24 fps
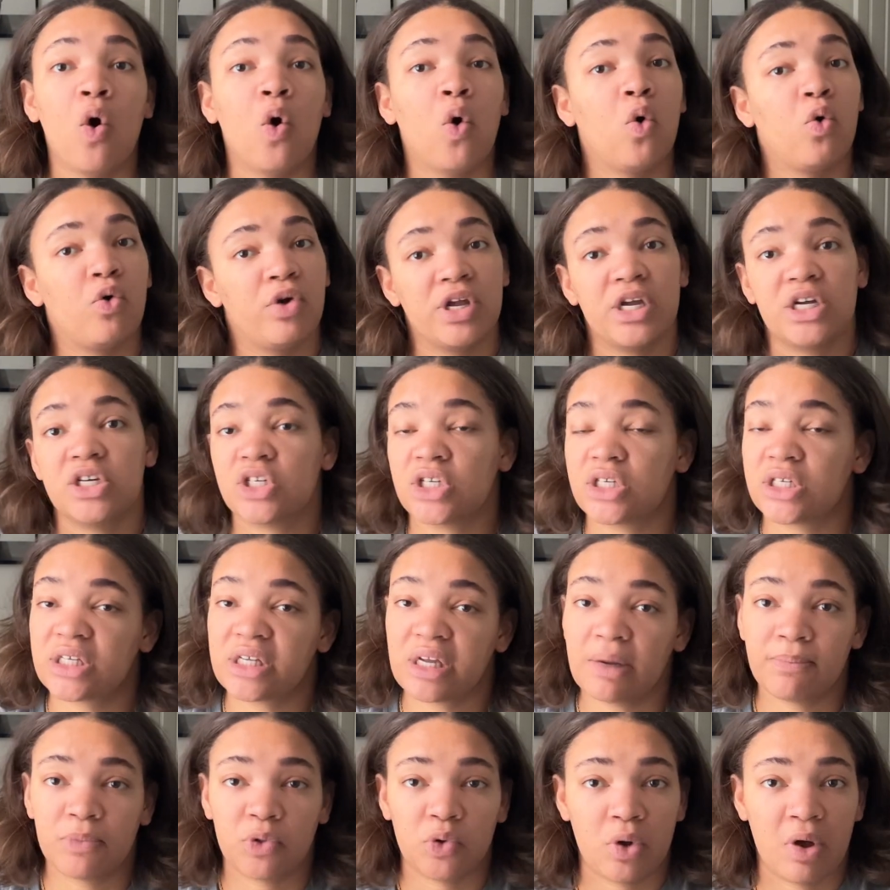or you can just
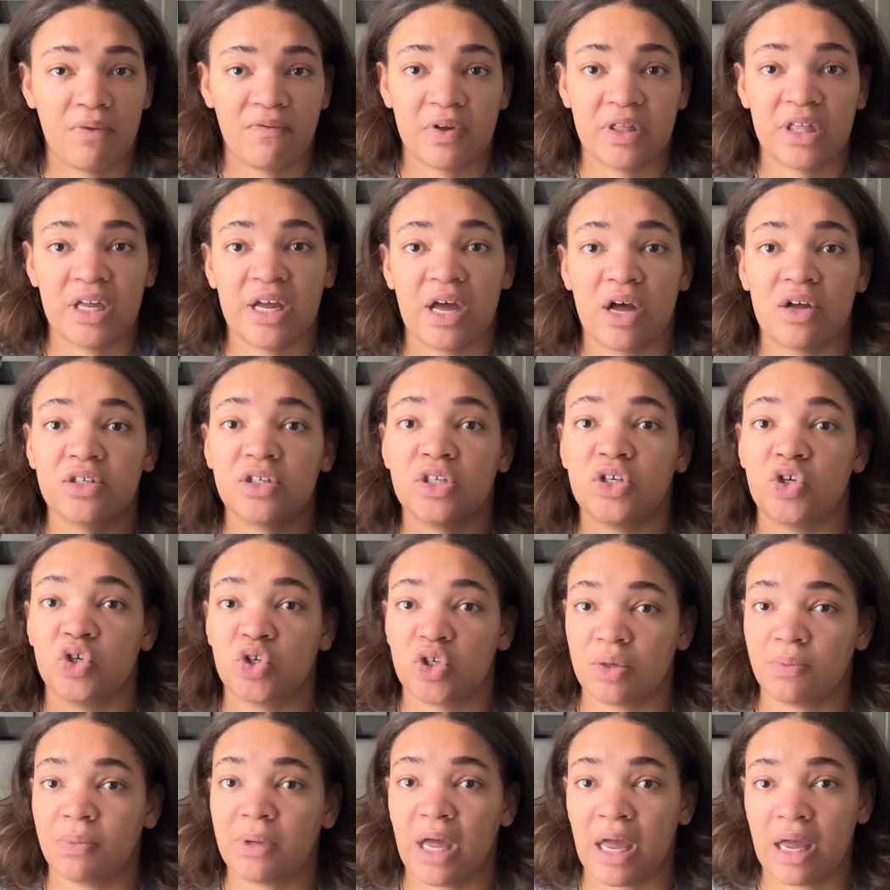skim through everything else, and you
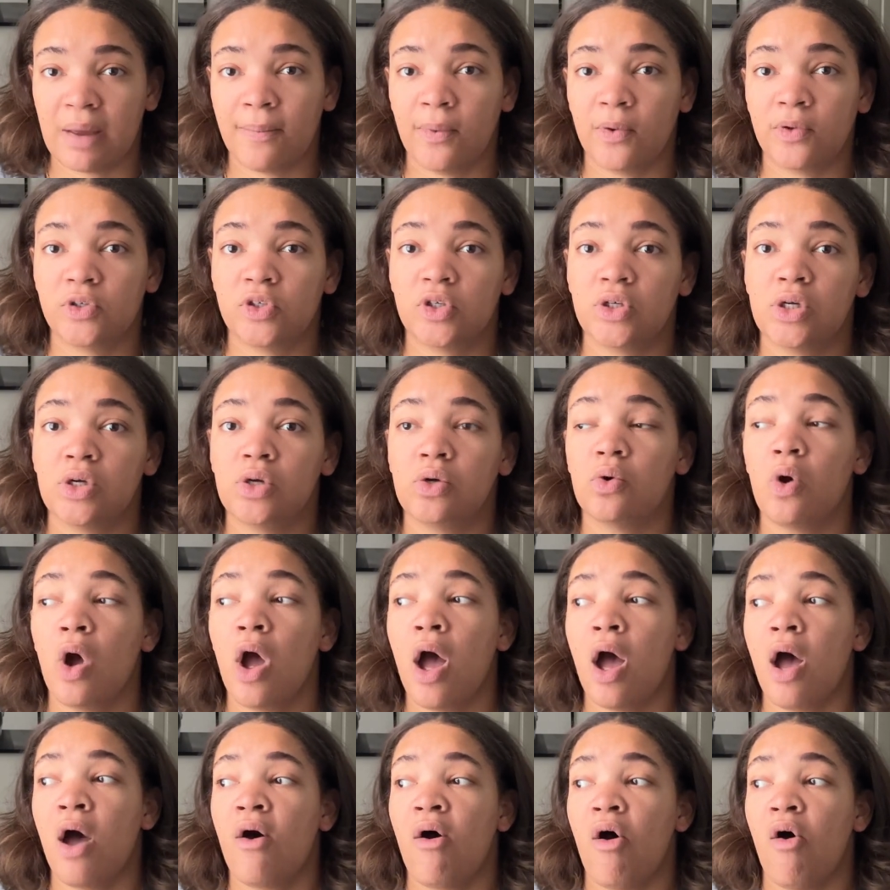should be able to
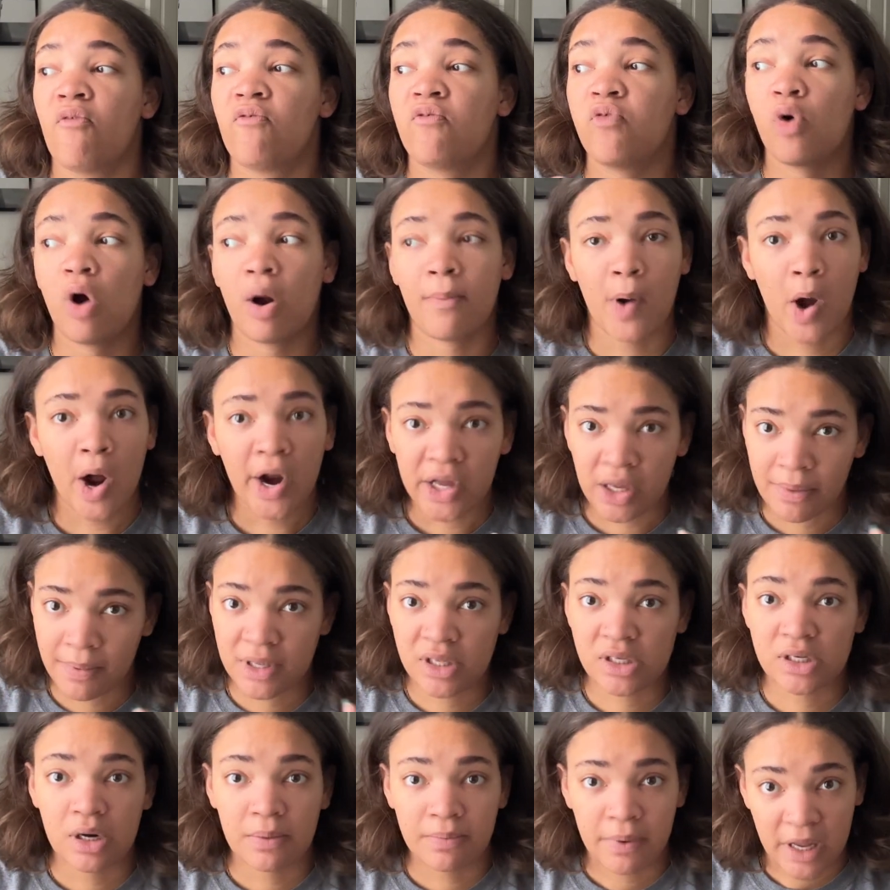form
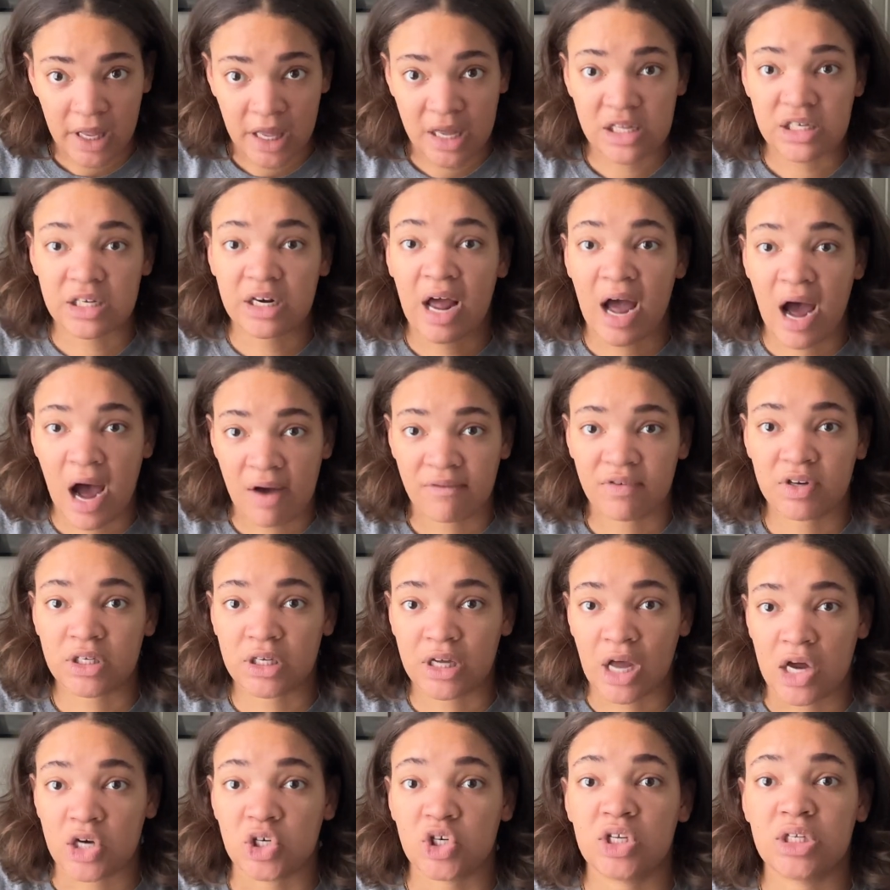arguments and opinions and have
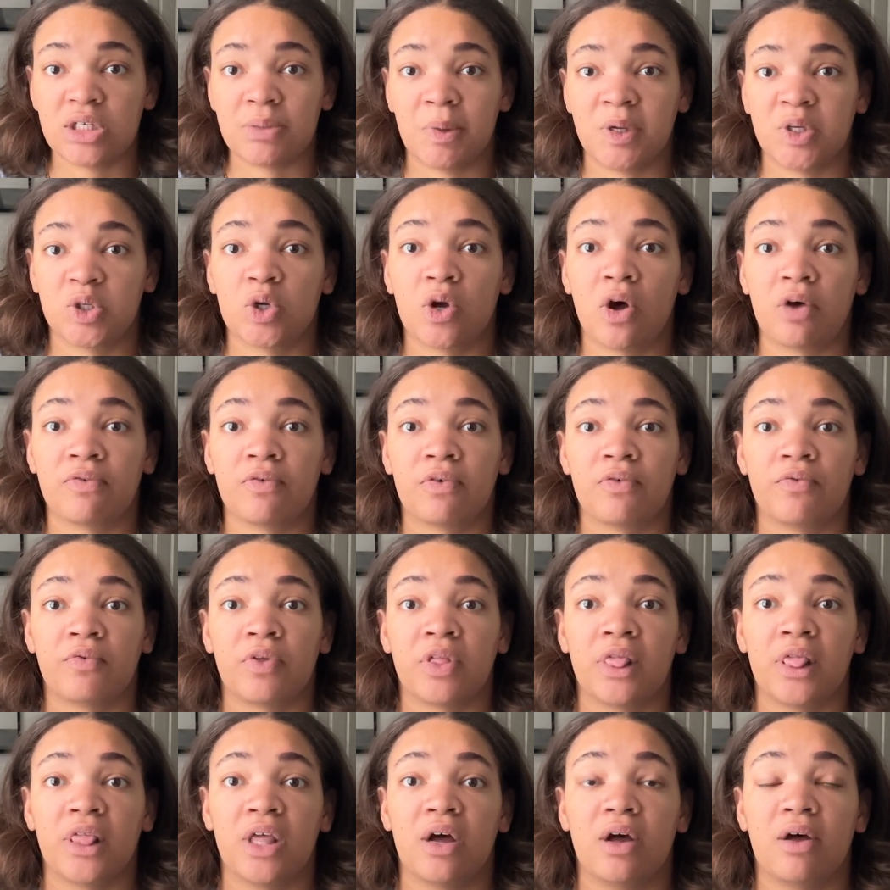discussions based off
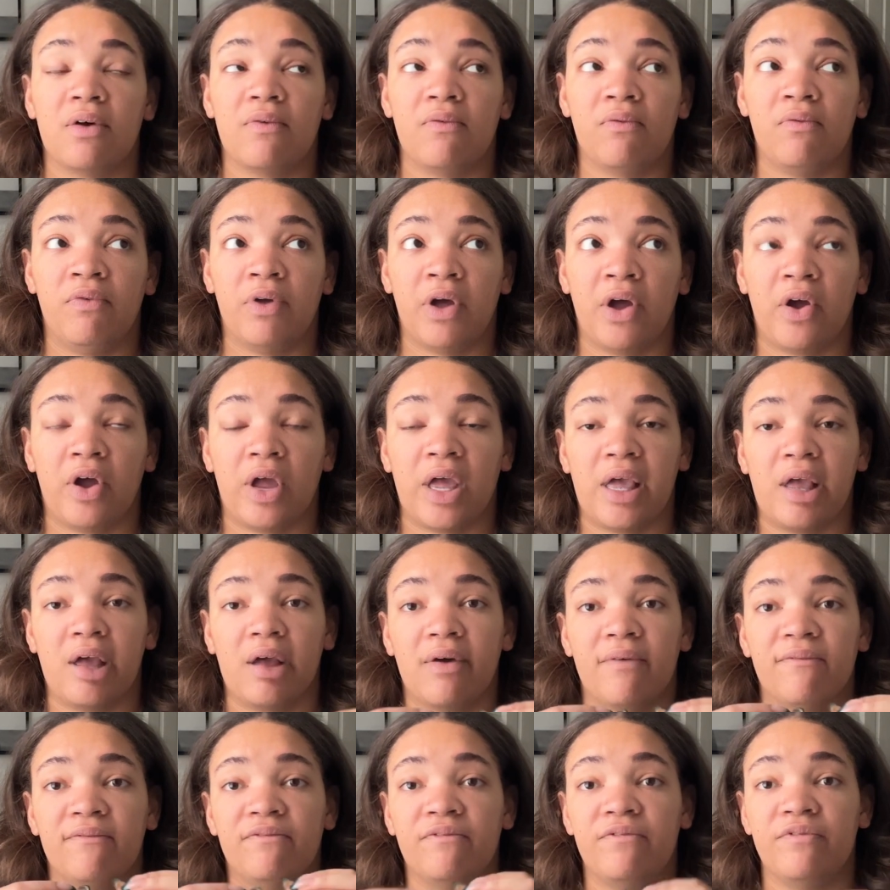of the
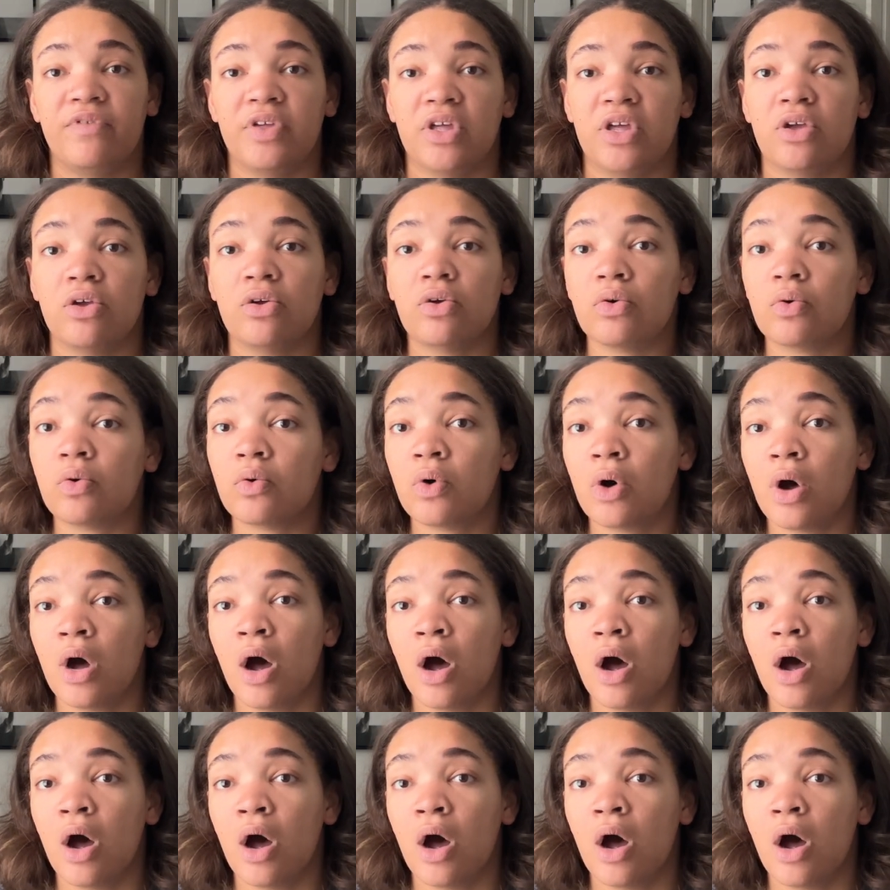very few